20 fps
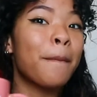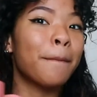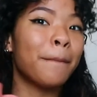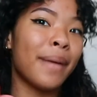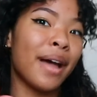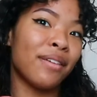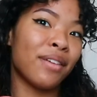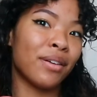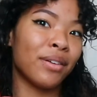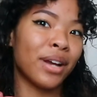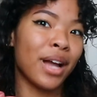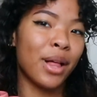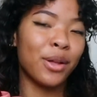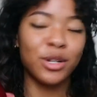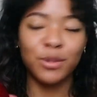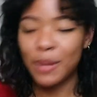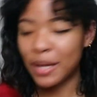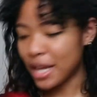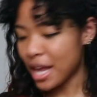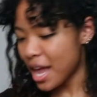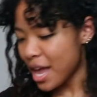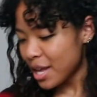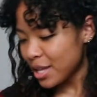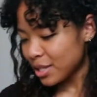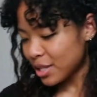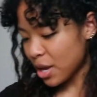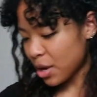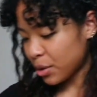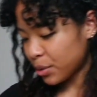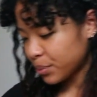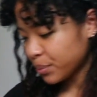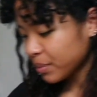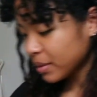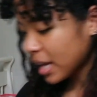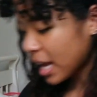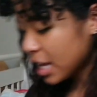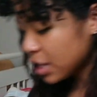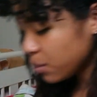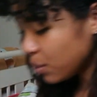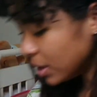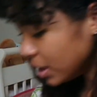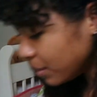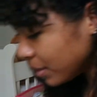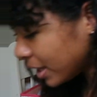My favorite color is pink. So it's really,